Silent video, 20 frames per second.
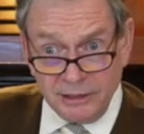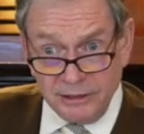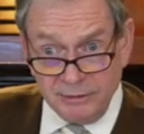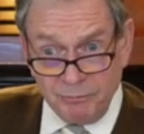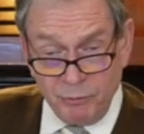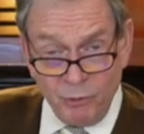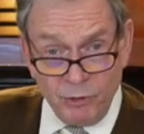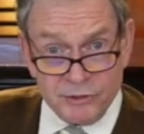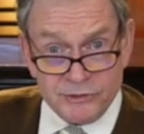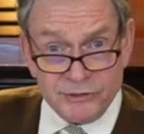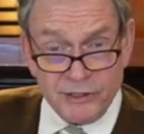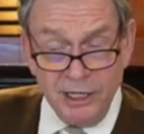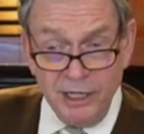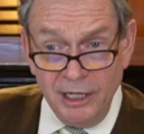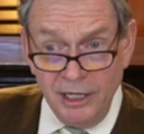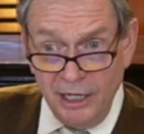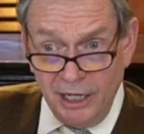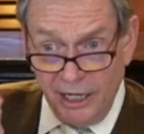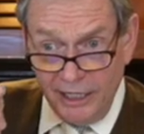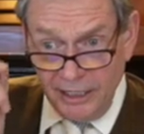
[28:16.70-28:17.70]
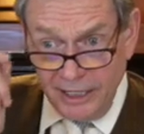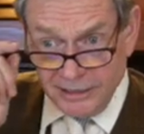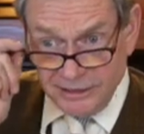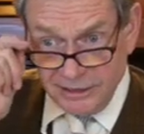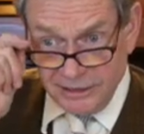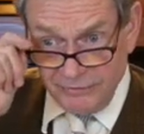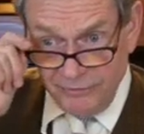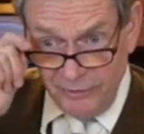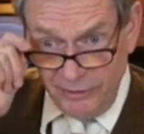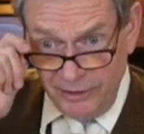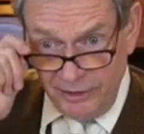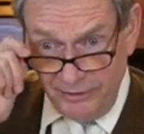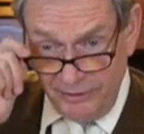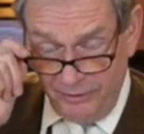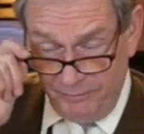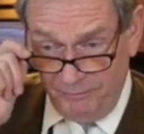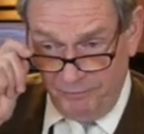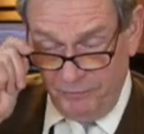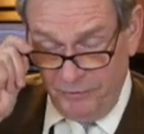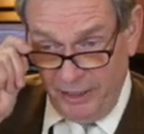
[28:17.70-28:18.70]
ports. I guess it's
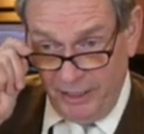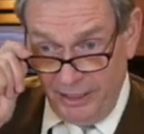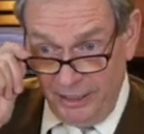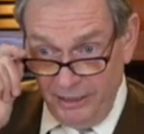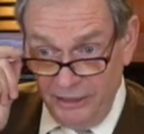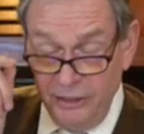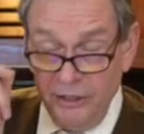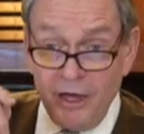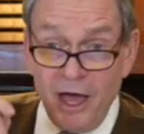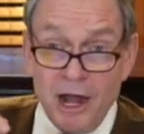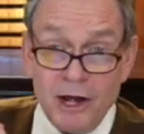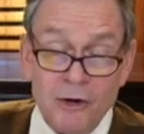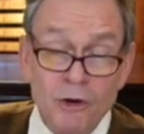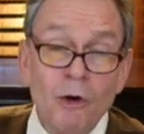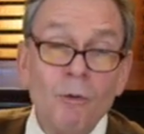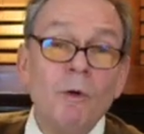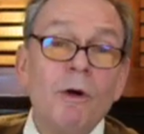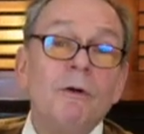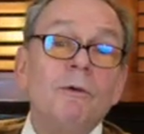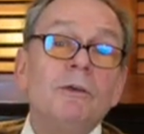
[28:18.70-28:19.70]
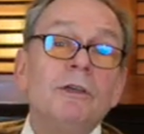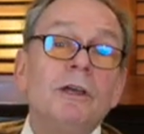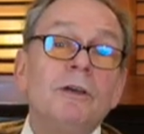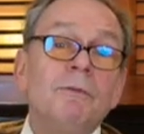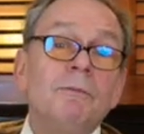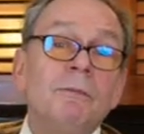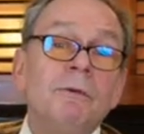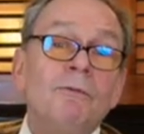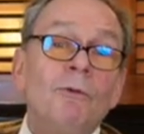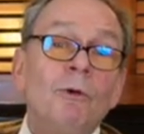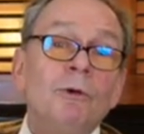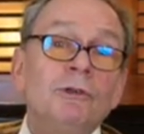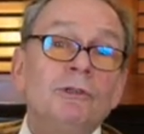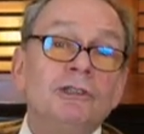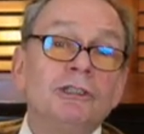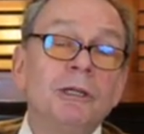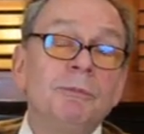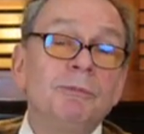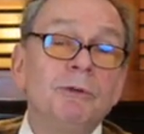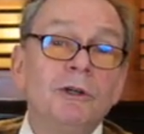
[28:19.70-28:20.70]
very. You got to know before you
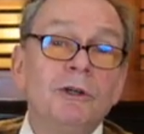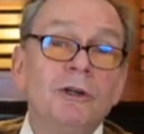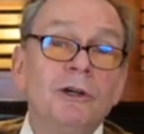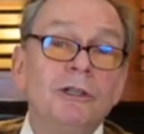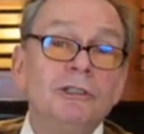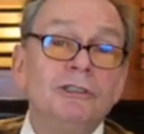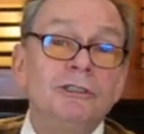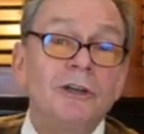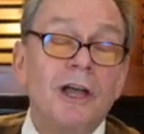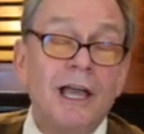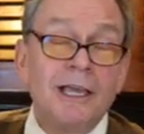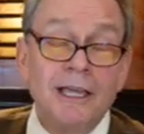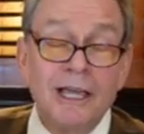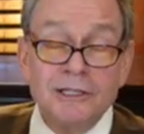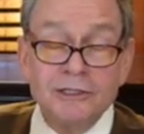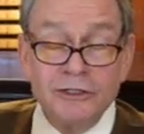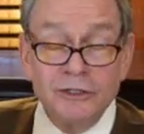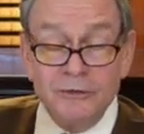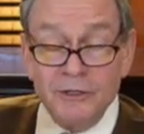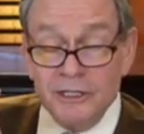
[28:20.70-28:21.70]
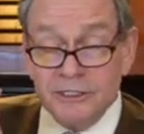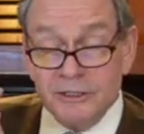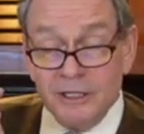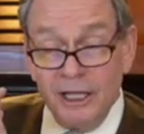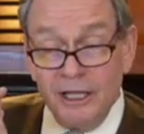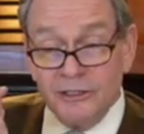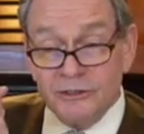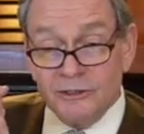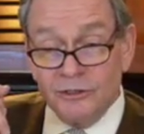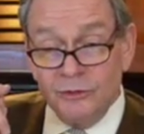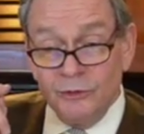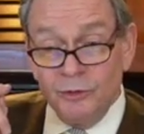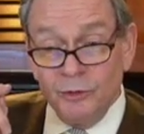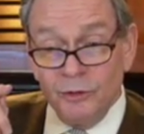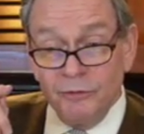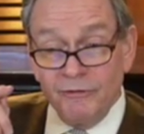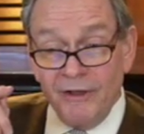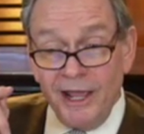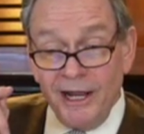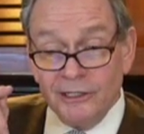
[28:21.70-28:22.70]
ship your goods. It's to your
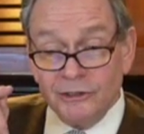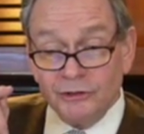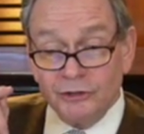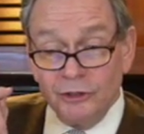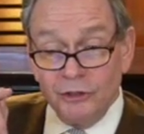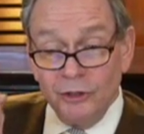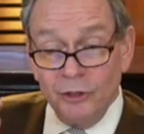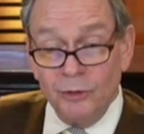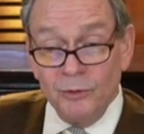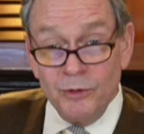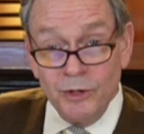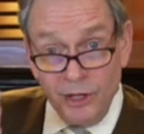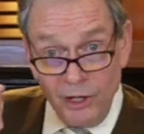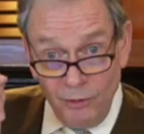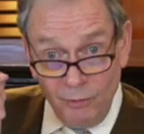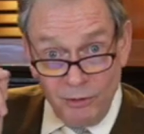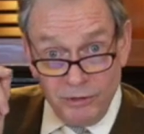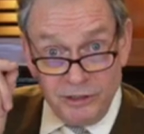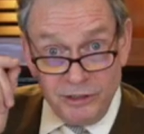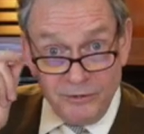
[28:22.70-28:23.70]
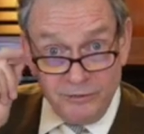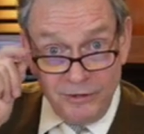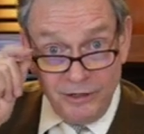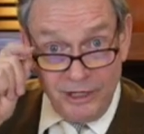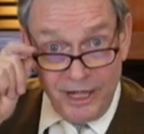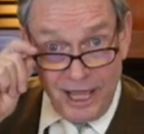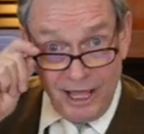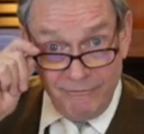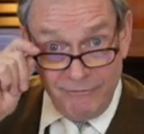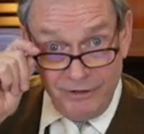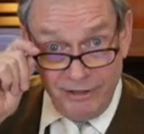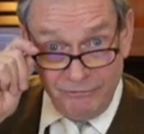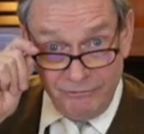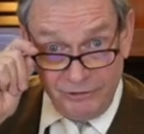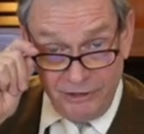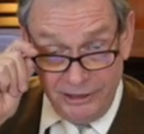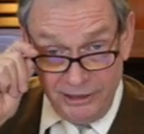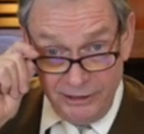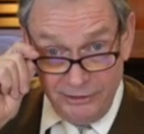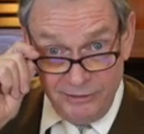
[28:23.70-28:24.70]
advantage to know whether you're going to have enough
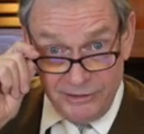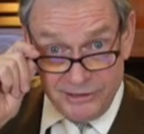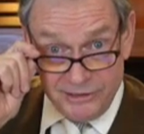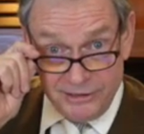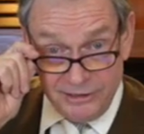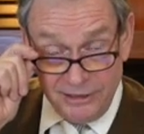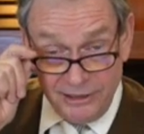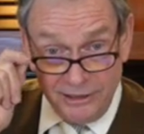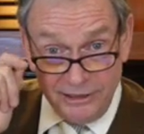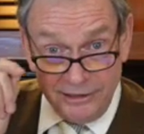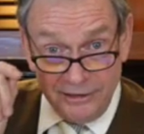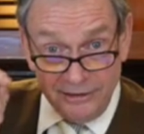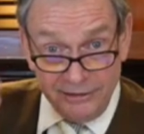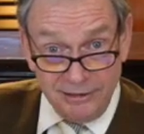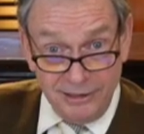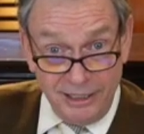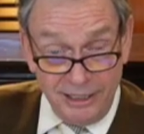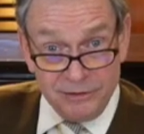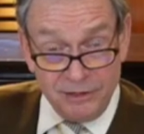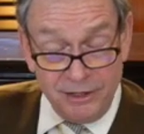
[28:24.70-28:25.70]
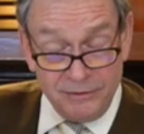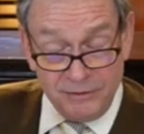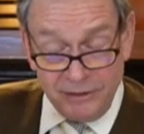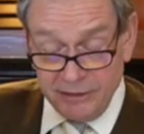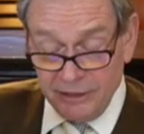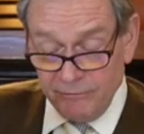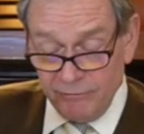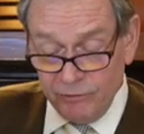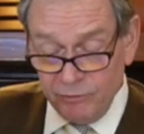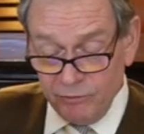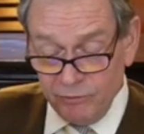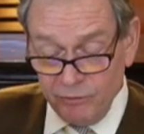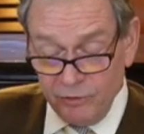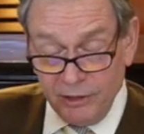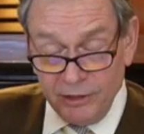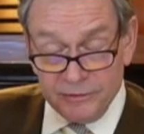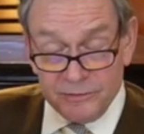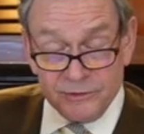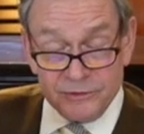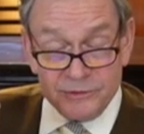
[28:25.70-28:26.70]
clearance at the
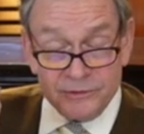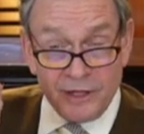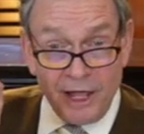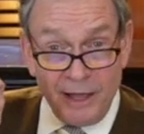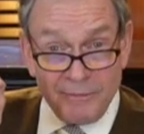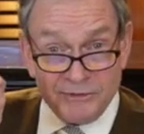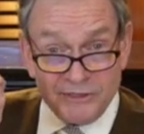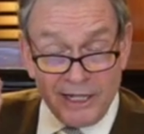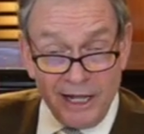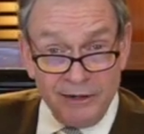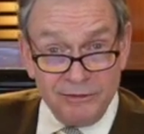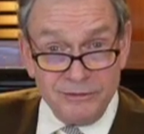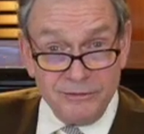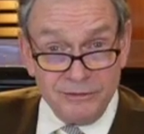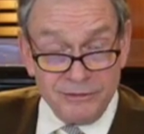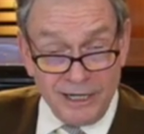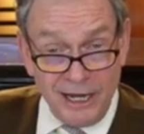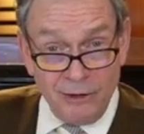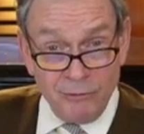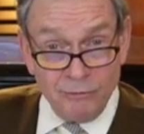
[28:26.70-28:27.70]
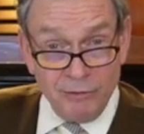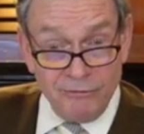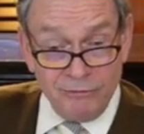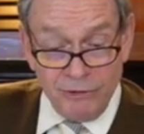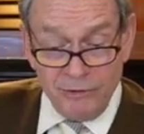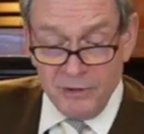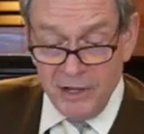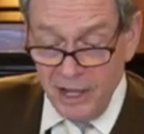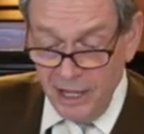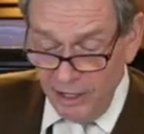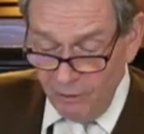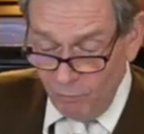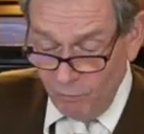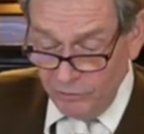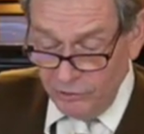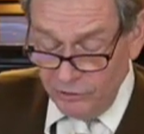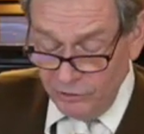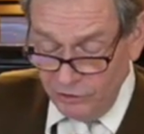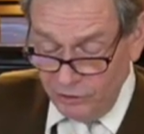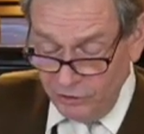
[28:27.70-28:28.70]
different stops downriver,
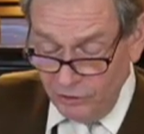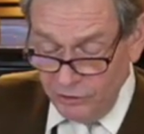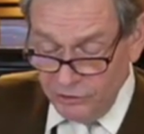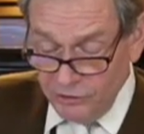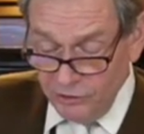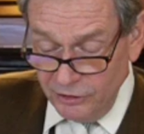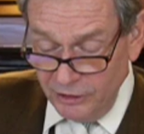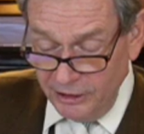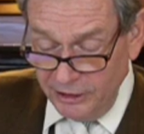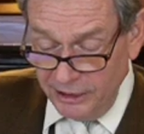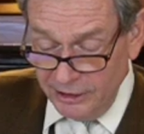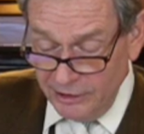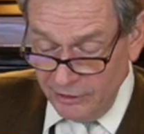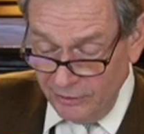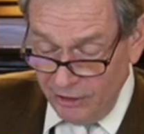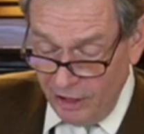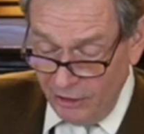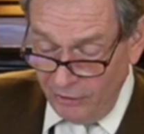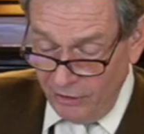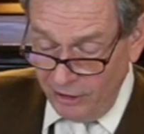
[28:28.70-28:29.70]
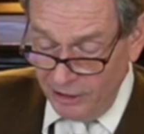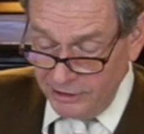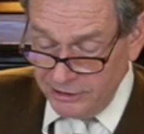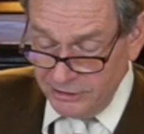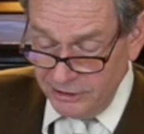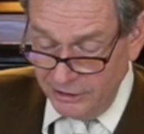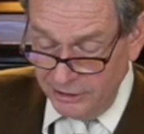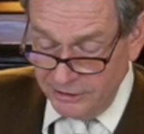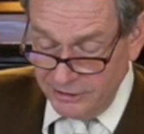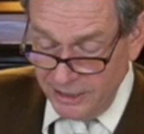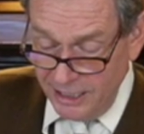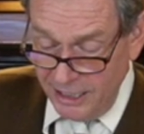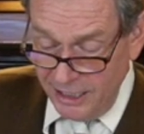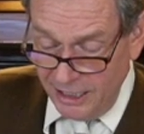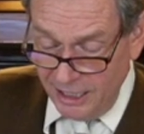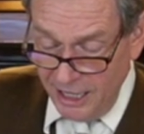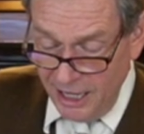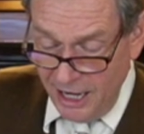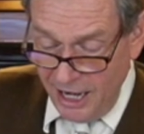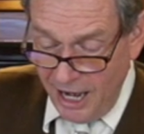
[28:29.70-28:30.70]
whether your goods are going to get there and how long it's going to
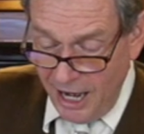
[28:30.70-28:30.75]
take.